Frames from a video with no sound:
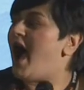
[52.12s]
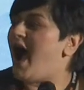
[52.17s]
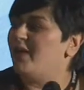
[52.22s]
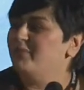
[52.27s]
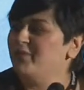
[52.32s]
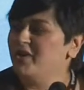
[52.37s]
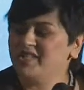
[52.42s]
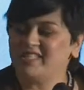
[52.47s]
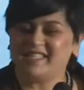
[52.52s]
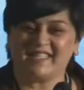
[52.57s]
I
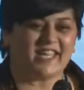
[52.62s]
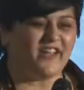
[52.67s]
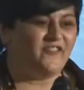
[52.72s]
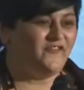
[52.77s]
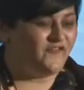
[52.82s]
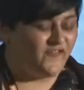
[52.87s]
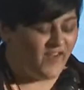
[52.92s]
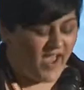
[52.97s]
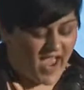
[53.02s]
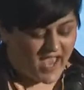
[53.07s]
must
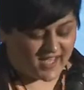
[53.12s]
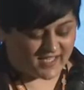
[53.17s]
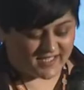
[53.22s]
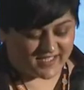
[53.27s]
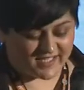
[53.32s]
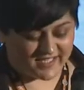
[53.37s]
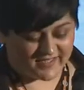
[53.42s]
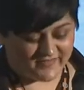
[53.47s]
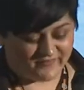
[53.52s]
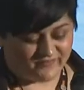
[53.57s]
confess,
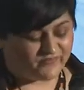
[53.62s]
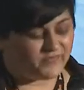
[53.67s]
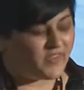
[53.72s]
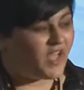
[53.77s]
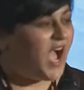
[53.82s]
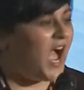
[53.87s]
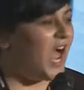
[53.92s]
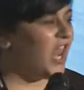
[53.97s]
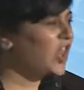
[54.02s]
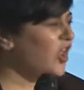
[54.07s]

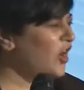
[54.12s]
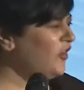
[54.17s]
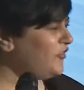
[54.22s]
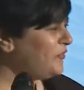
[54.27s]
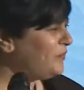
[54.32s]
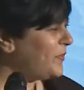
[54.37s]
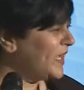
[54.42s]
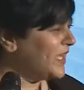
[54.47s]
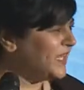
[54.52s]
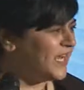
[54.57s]
I
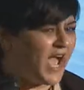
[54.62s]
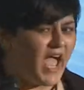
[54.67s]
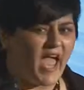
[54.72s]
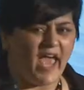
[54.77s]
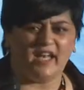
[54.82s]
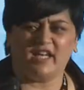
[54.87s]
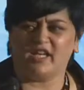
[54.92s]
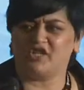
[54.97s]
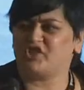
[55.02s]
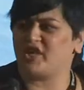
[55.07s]
love being
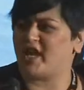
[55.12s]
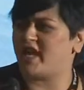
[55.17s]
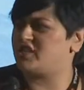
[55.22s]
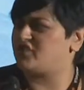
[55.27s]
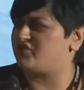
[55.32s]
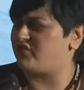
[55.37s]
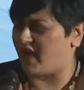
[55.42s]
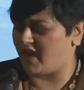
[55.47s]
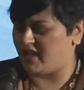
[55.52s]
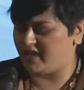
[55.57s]
at
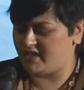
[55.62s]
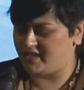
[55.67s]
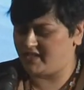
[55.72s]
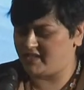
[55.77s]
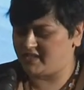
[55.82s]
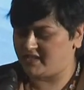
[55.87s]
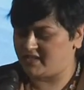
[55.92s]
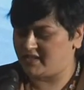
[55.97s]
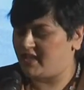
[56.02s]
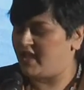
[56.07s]
NHS
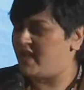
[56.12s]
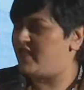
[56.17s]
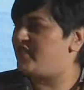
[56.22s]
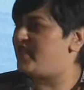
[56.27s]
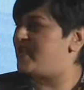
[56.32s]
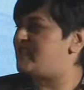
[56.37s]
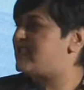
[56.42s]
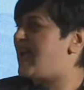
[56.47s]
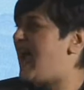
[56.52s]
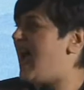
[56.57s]
rallies.
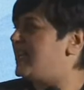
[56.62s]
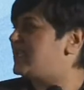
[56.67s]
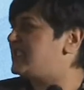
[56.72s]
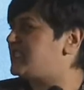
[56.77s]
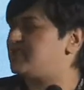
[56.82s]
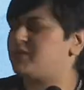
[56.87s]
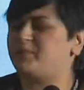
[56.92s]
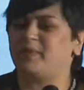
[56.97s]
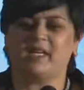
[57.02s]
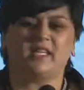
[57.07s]
This has
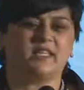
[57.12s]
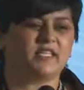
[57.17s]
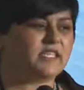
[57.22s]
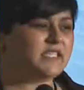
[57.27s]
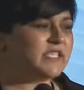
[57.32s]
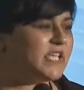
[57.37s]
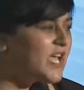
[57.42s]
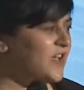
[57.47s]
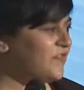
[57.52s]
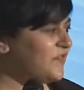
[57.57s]
to be the
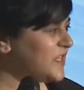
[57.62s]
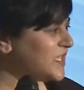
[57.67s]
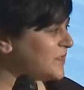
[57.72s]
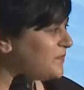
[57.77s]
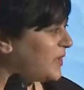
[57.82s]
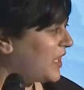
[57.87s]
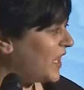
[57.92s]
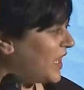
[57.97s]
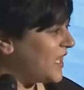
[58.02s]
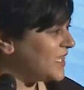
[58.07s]

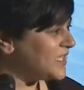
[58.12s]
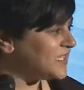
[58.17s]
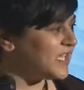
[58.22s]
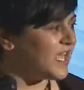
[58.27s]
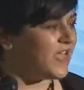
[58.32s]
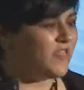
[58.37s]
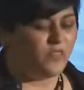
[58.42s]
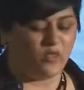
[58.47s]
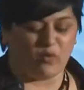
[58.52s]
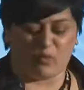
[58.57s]
safest place
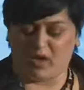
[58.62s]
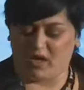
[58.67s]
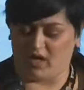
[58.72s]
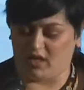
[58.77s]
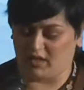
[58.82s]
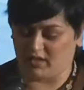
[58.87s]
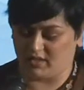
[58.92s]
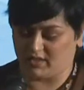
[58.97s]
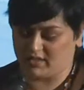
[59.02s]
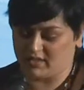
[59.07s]
in the
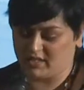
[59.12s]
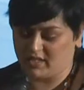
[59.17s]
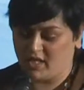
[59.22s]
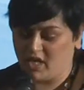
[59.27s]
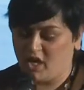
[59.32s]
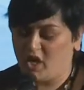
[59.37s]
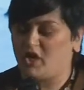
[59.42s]
world.